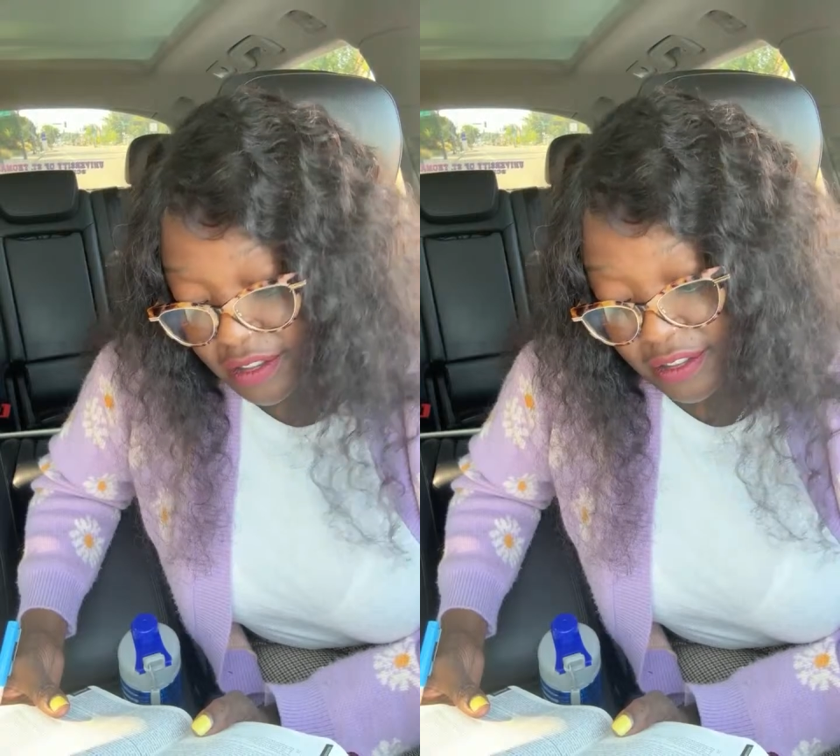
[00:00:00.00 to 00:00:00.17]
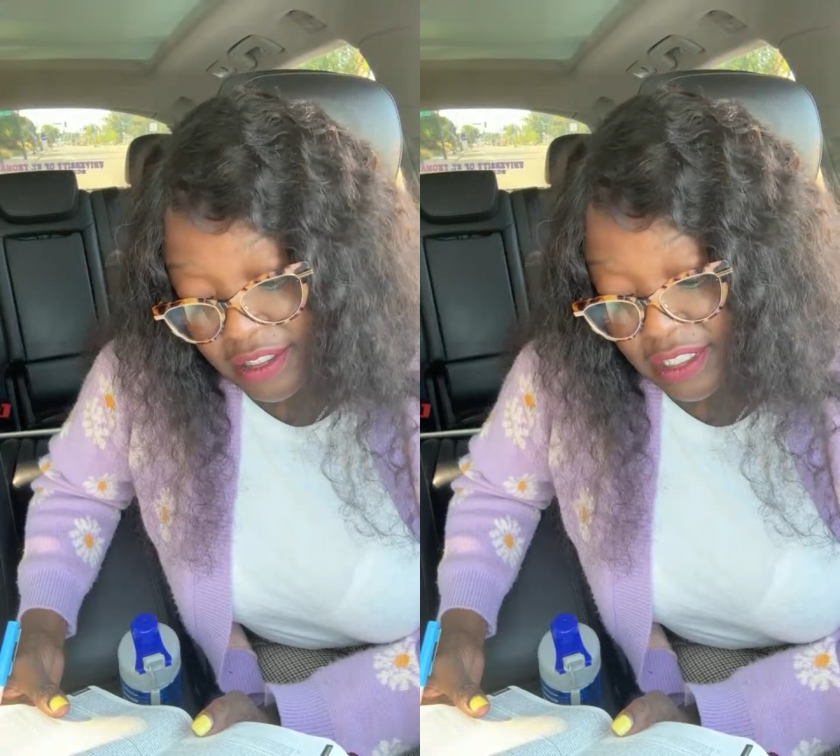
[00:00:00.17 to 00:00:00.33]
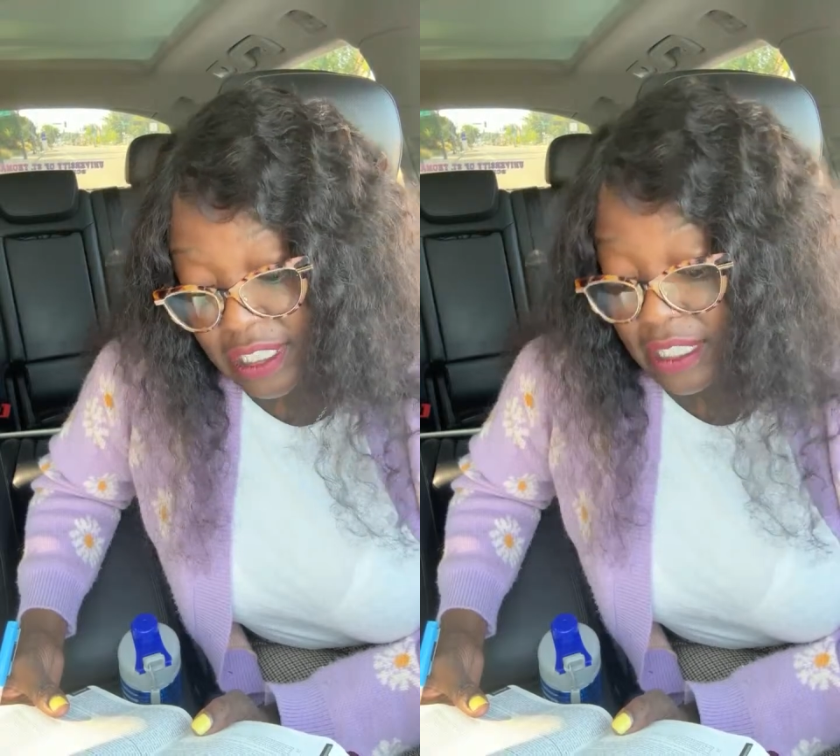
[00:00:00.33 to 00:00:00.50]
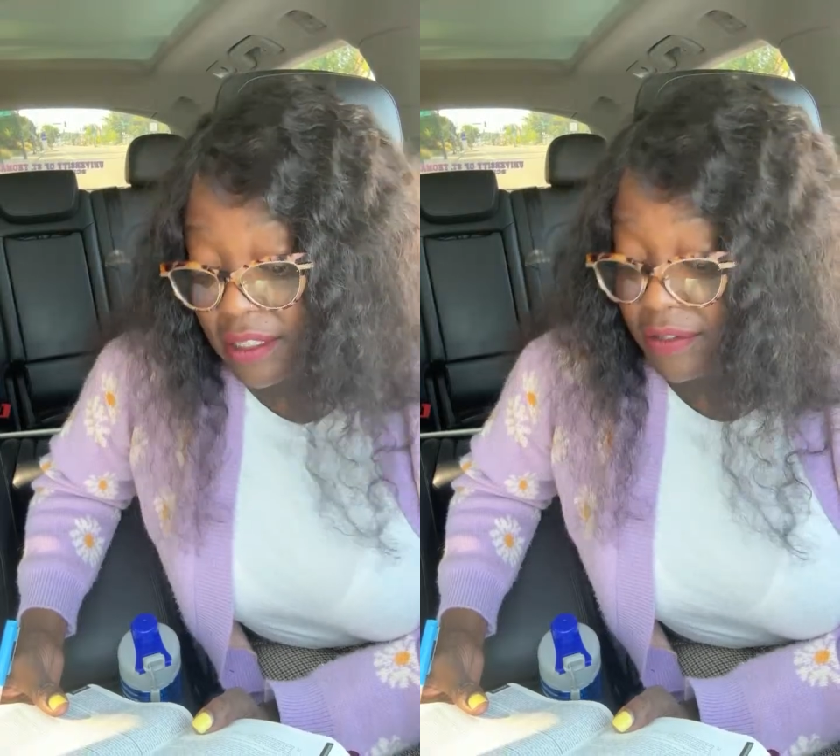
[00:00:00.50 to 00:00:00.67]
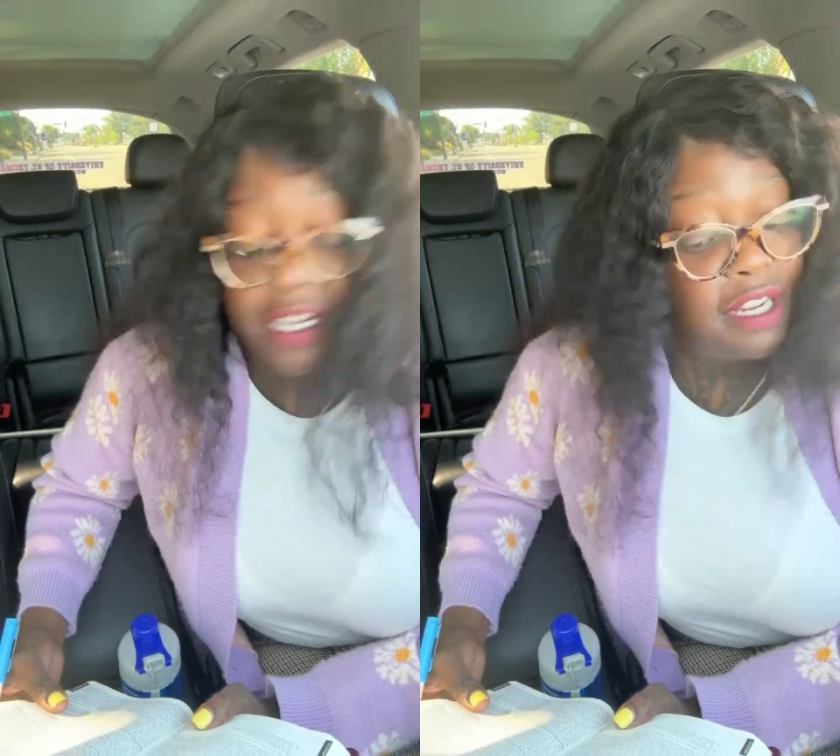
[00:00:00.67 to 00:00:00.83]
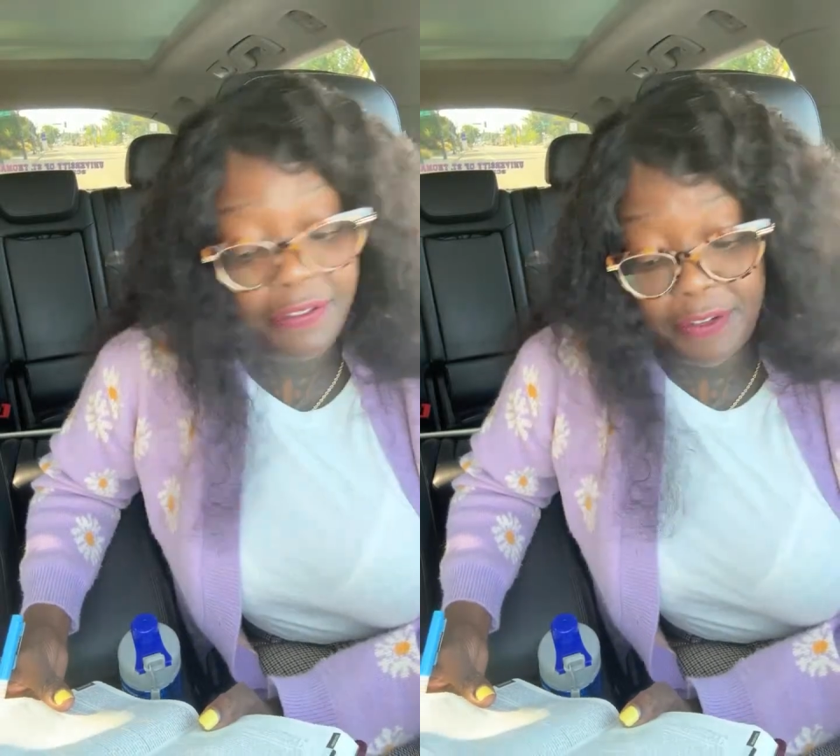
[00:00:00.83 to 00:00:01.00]
That sounds
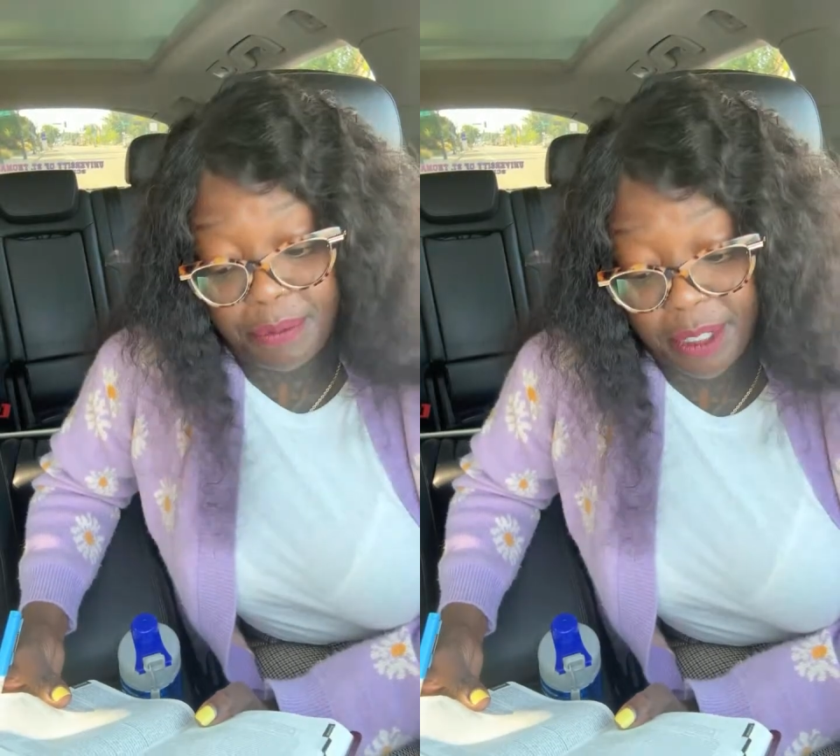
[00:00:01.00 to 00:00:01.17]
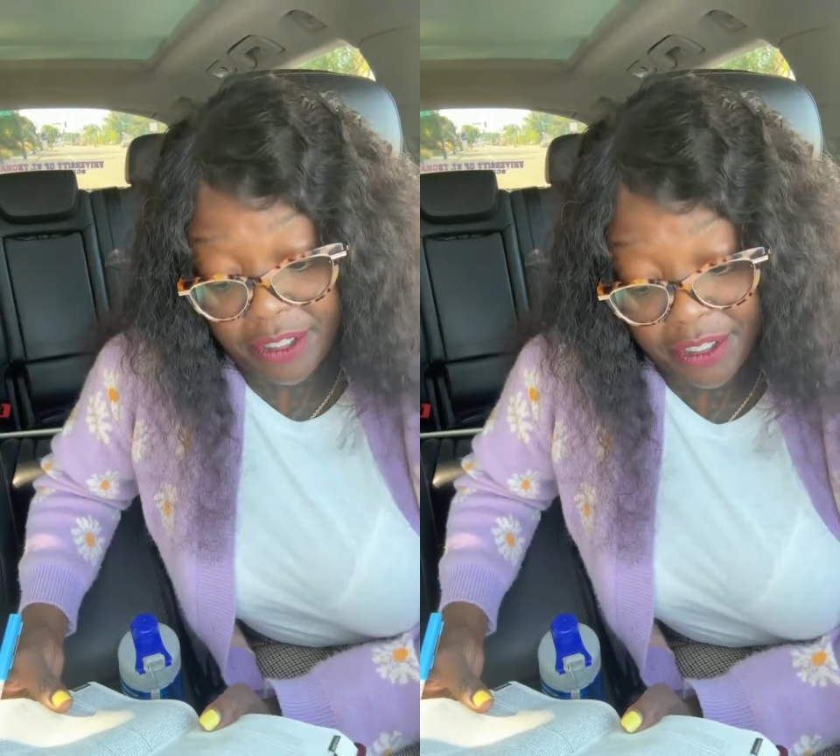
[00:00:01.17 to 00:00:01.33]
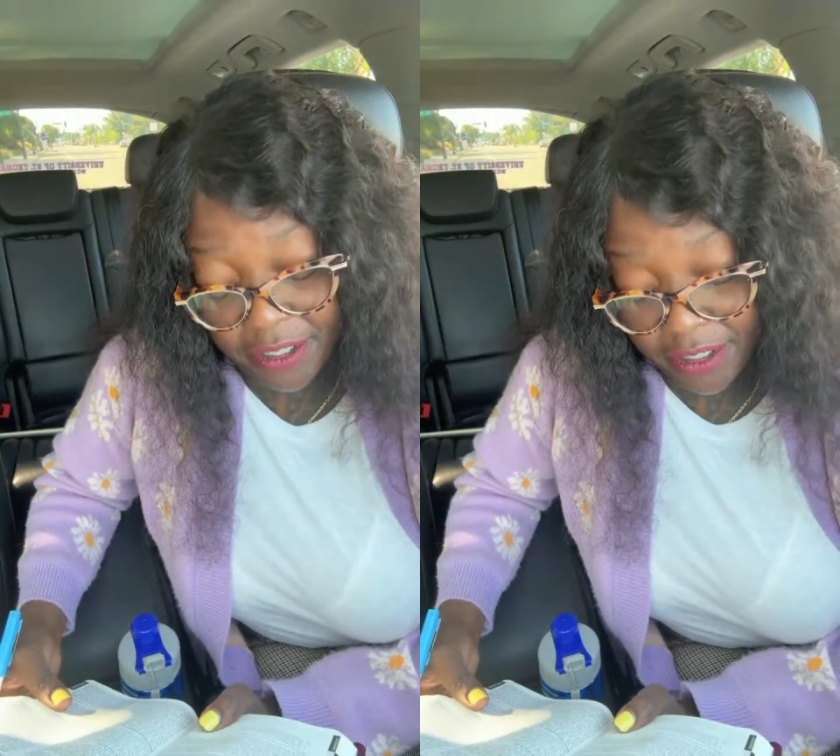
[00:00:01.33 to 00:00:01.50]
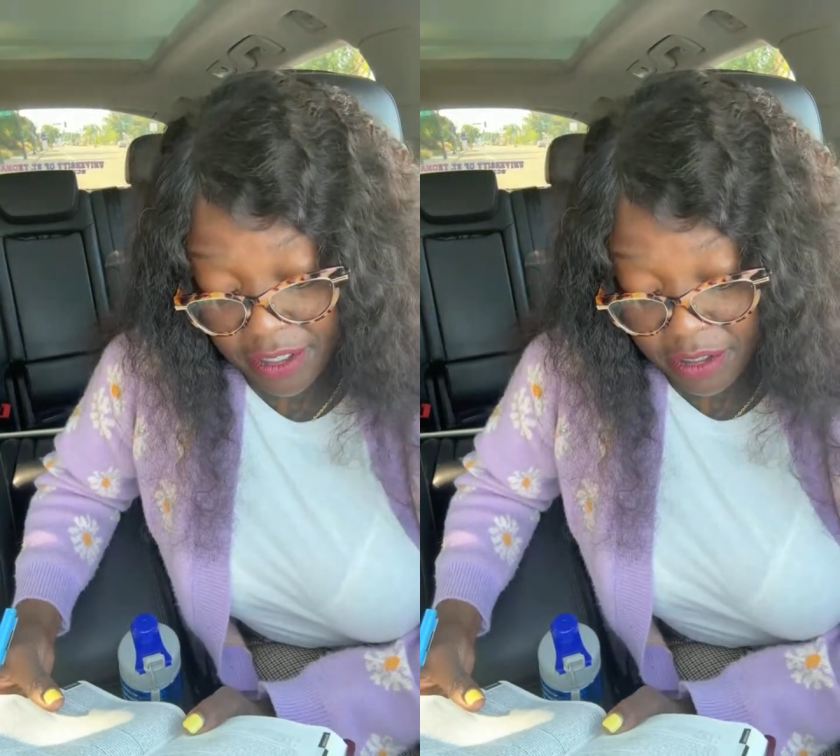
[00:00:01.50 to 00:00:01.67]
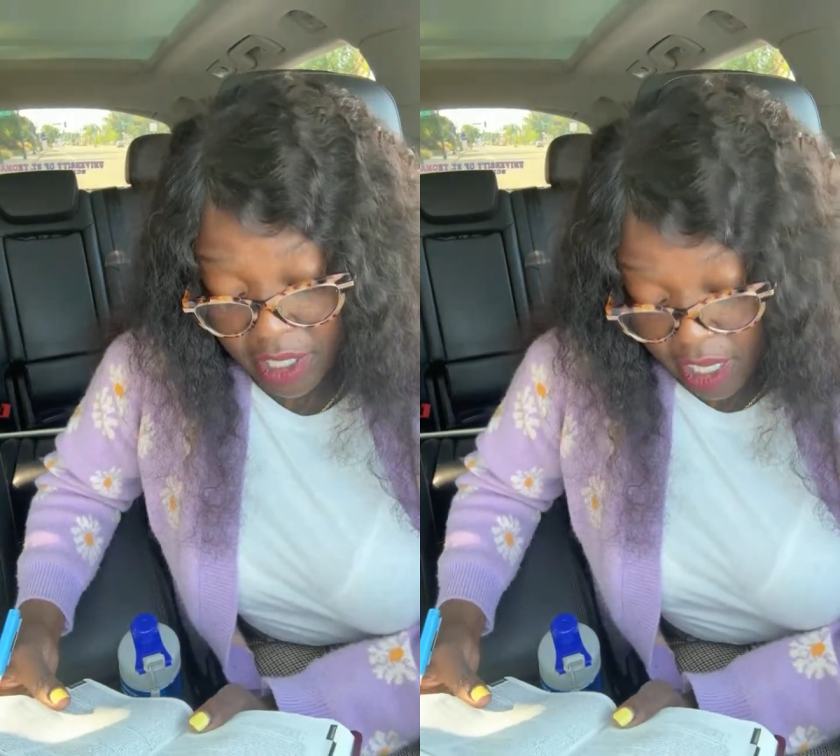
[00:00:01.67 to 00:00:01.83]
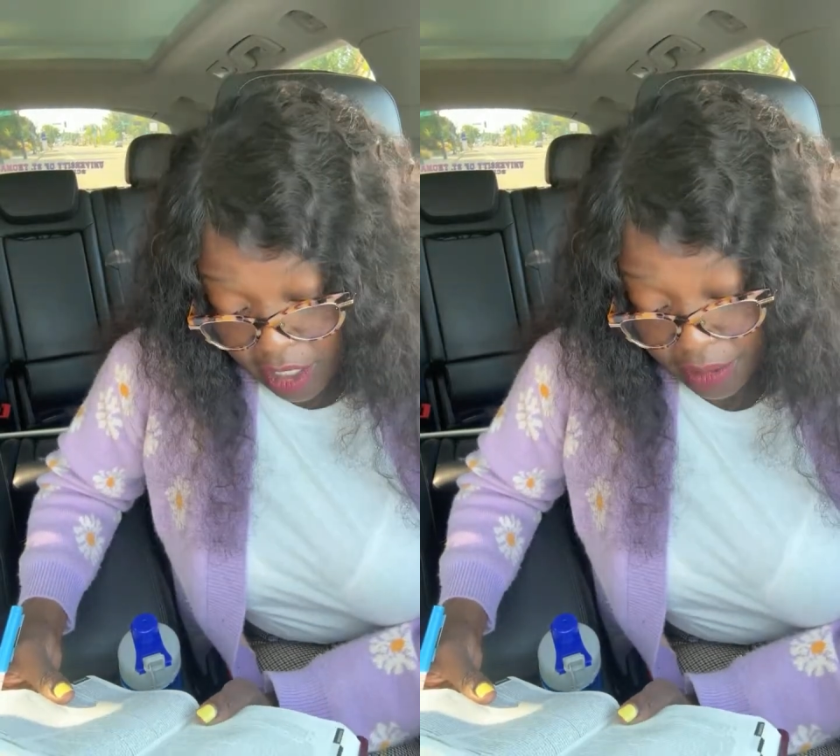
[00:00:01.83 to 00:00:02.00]
very familiar.
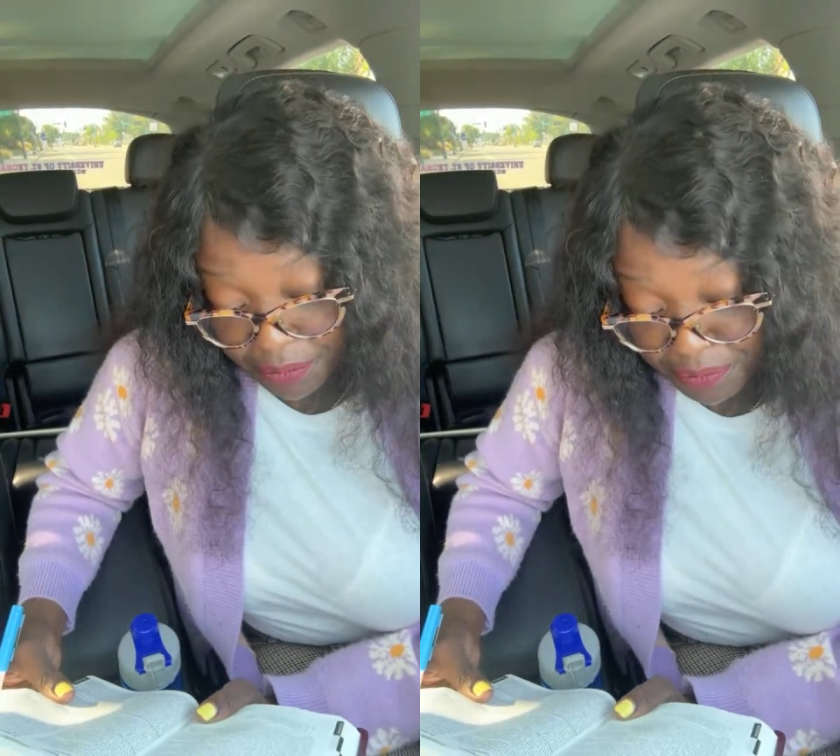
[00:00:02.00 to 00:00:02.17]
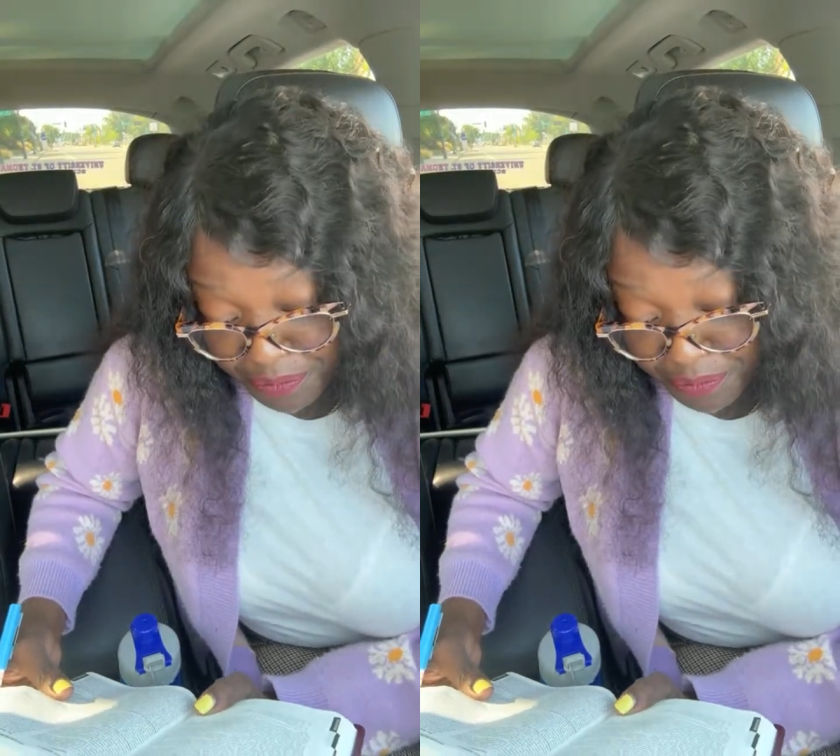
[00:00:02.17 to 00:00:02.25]
Okay.